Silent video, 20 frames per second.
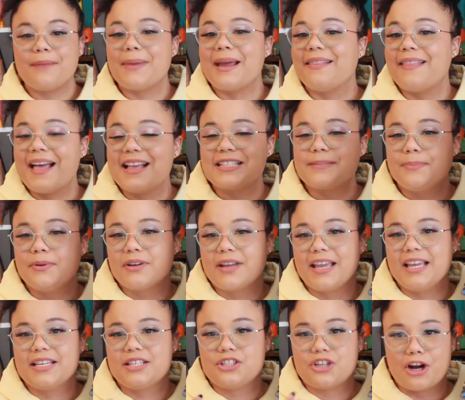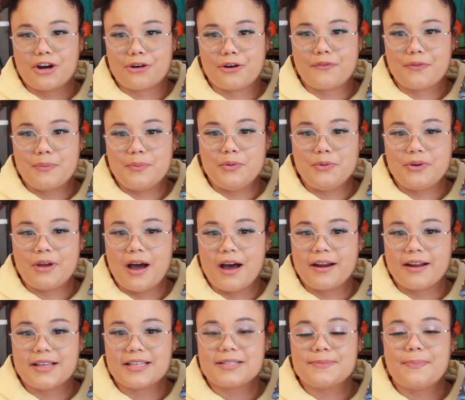my last book is Daughter of the Moon
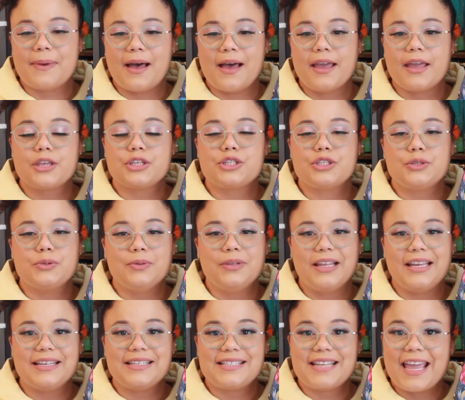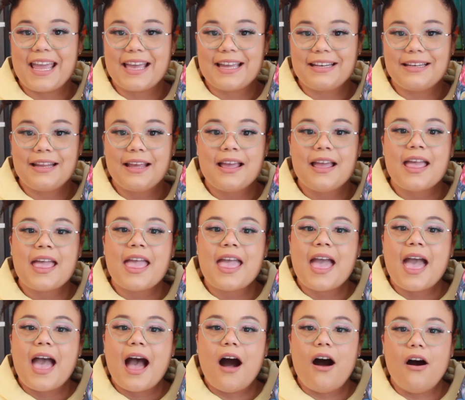Goddess by Su Lin Tan.
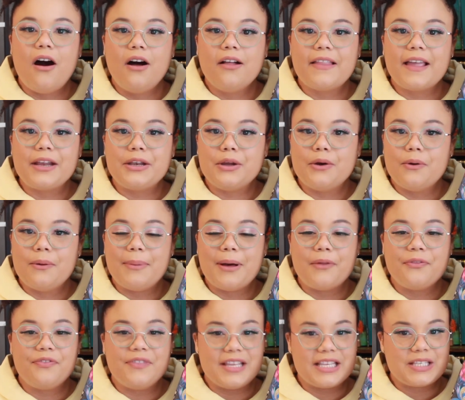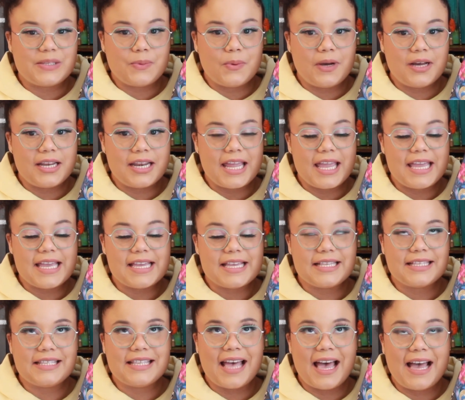All I know about this one
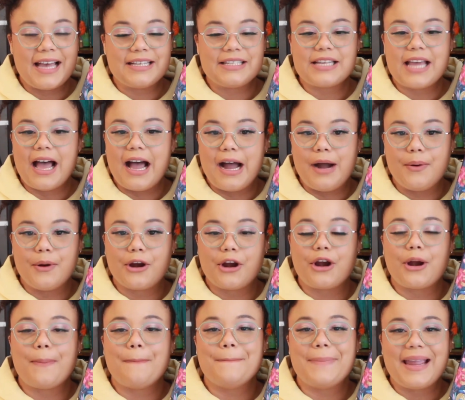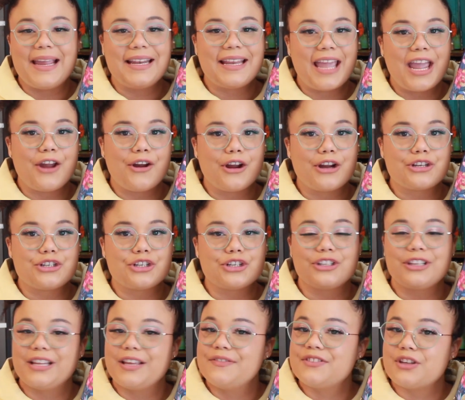is that our main character
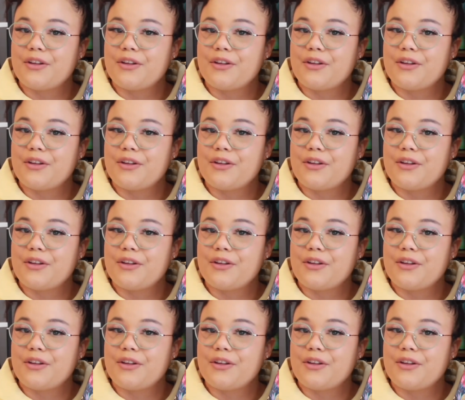lives